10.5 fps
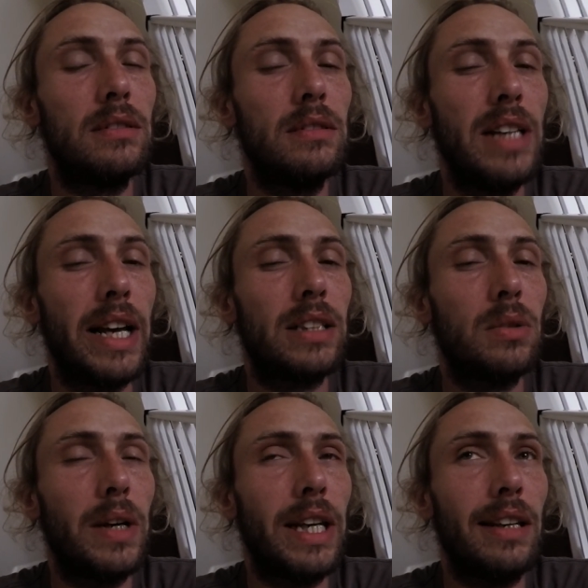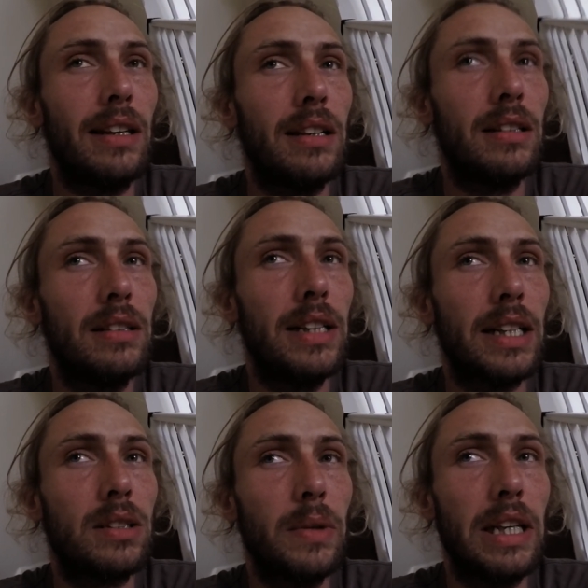next week
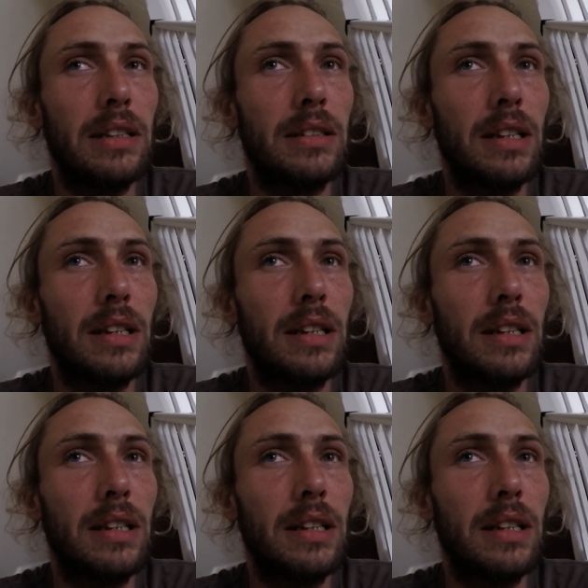is the